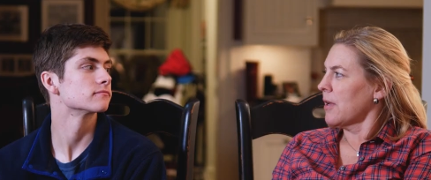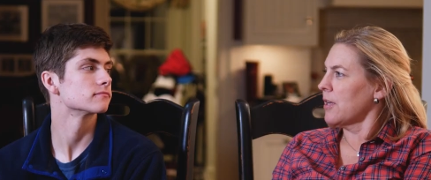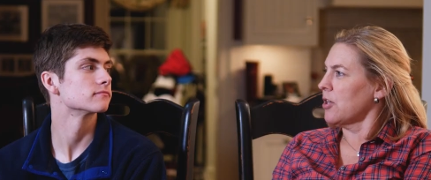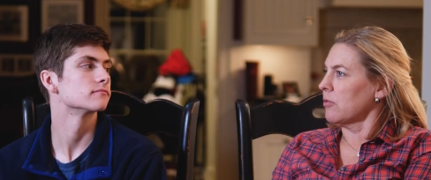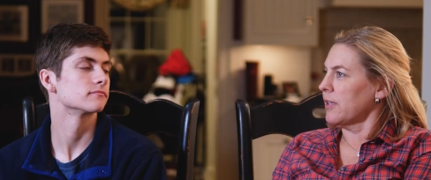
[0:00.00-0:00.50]

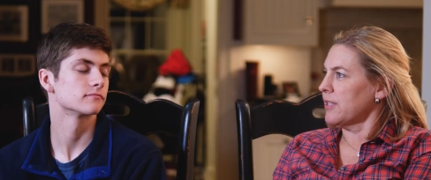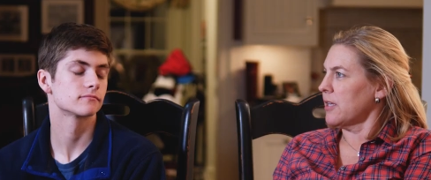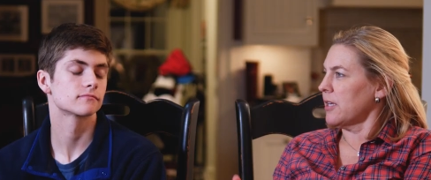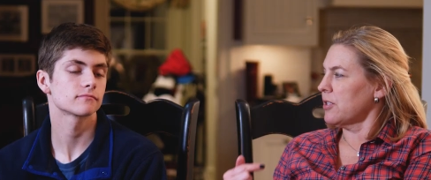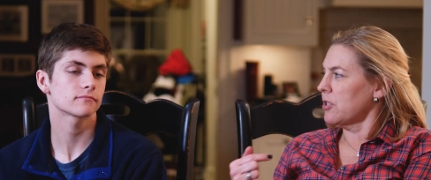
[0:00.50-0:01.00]
Speaker 1: And you're
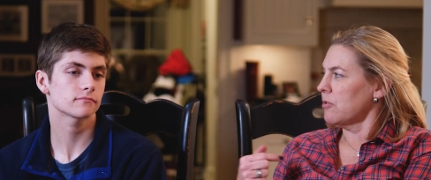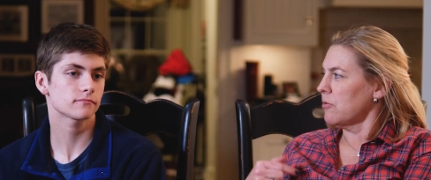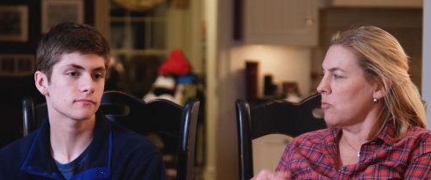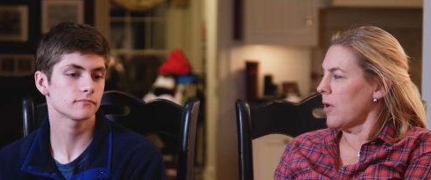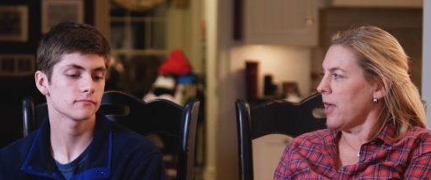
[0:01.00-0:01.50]
listening
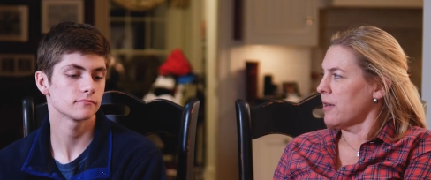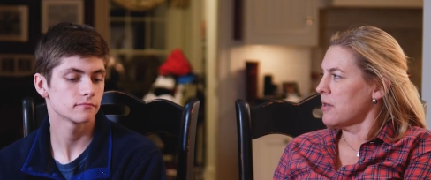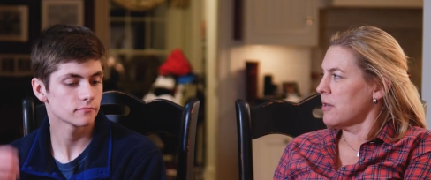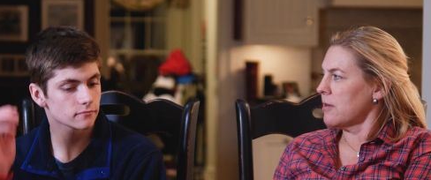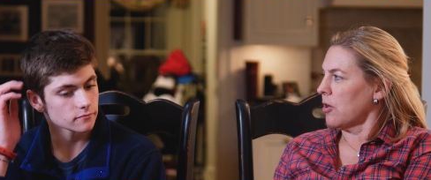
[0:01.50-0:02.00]
to
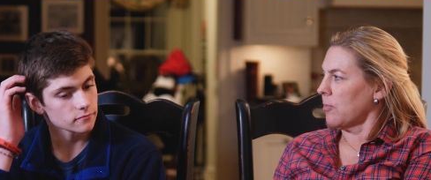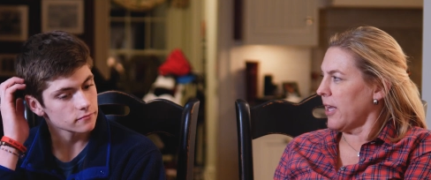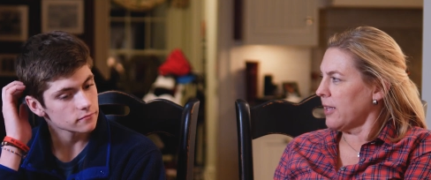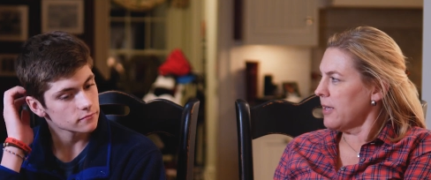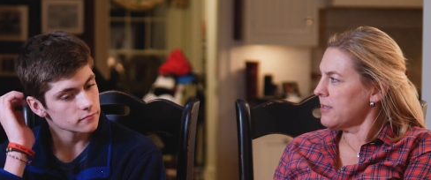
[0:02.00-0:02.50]
what? Your
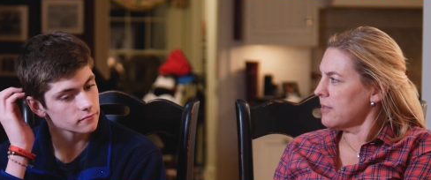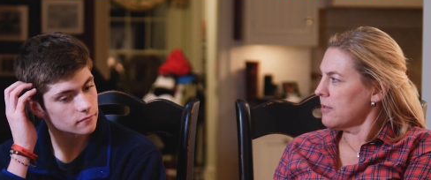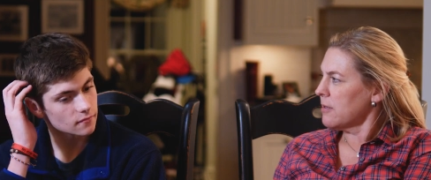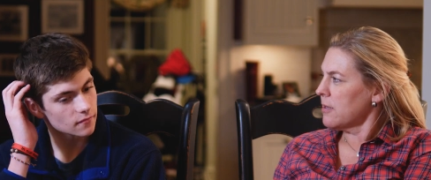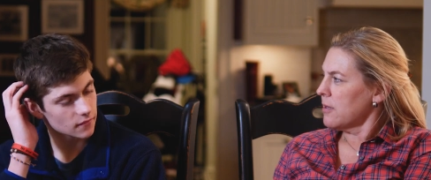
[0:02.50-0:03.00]
playlist?
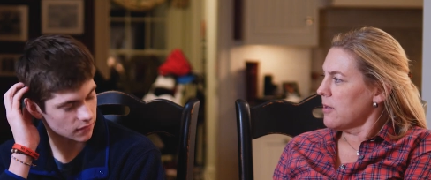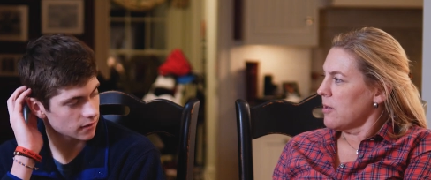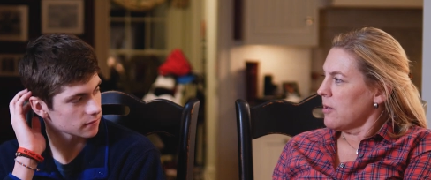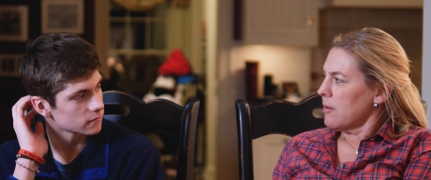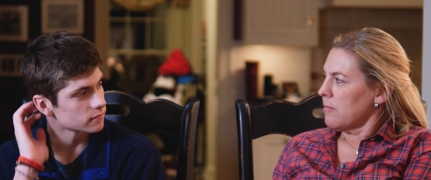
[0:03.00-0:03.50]
Yeah.